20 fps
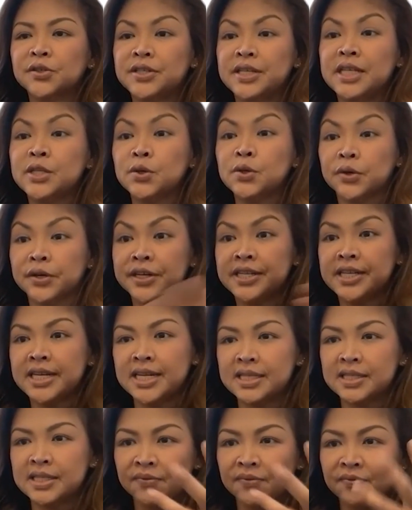Tito
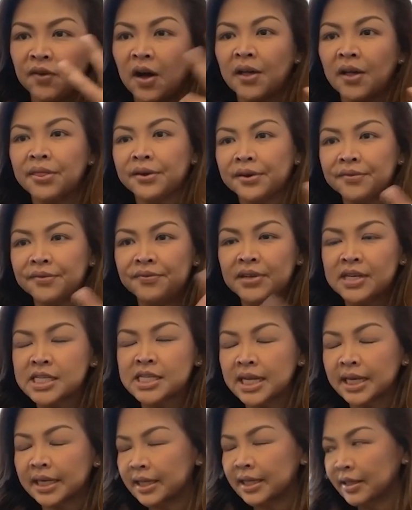Ortiz, the father of
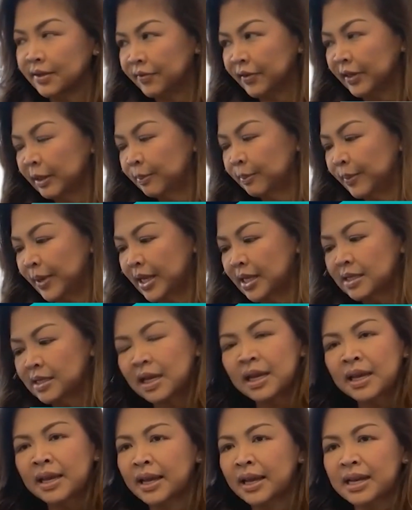fintech in the Philippines,
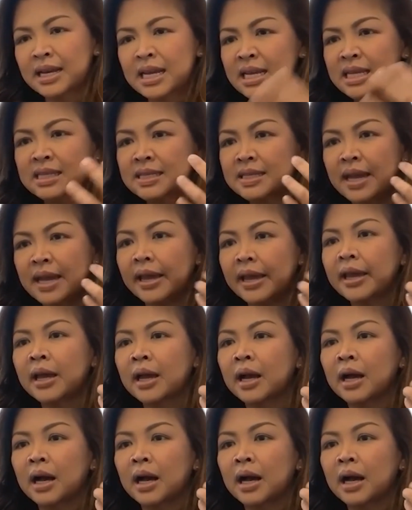and he'd say,